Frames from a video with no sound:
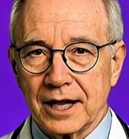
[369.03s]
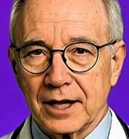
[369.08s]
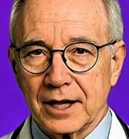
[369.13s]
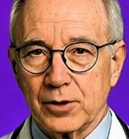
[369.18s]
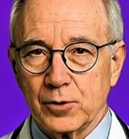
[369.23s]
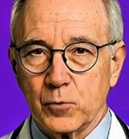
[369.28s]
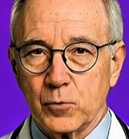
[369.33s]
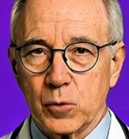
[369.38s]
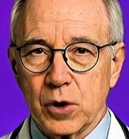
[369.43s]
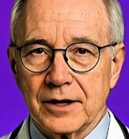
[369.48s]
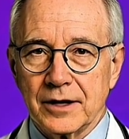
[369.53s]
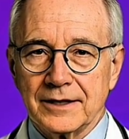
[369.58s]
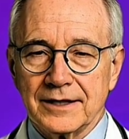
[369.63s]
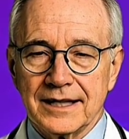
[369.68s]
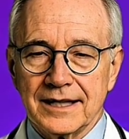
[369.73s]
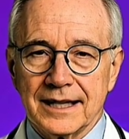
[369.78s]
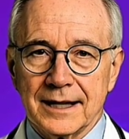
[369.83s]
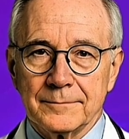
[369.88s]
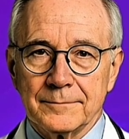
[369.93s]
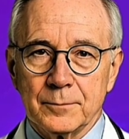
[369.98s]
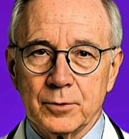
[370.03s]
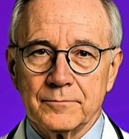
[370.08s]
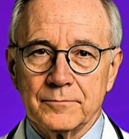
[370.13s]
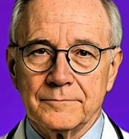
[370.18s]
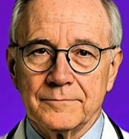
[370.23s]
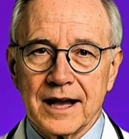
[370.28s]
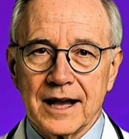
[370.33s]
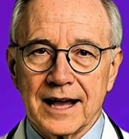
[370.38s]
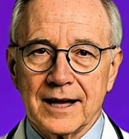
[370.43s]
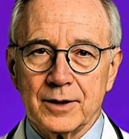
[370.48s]
For someone over
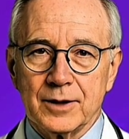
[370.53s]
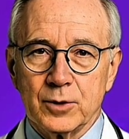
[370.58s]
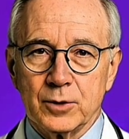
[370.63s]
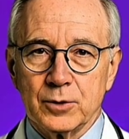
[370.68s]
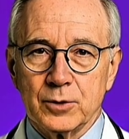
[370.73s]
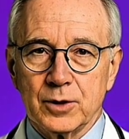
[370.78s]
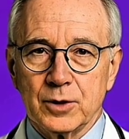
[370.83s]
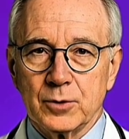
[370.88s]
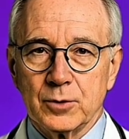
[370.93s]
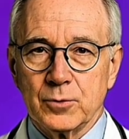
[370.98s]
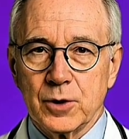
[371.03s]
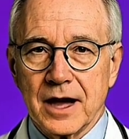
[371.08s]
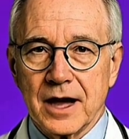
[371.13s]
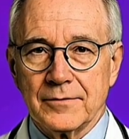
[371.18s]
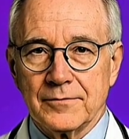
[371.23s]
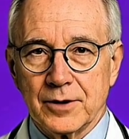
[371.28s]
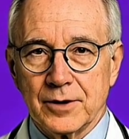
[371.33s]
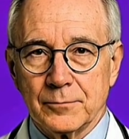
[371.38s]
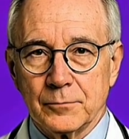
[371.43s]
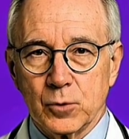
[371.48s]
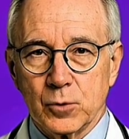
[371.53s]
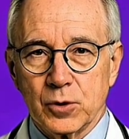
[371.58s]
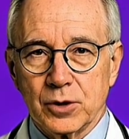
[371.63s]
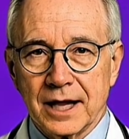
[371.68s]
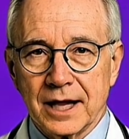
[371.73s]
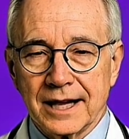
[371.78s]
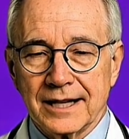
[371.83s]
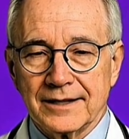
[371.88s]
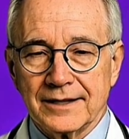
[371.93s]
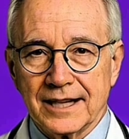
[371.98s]
60, it's
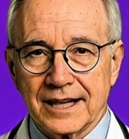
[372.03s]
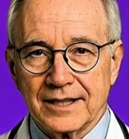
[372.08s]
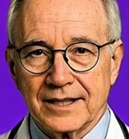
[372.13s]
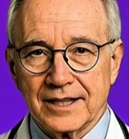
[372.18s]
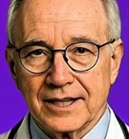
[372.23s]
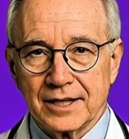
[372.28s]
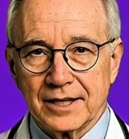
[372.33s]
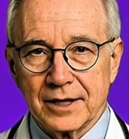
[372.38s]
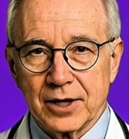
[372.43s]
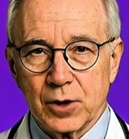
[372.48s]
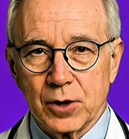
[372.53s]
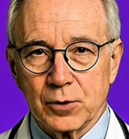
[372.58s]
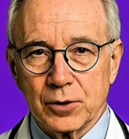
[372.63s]
even slower.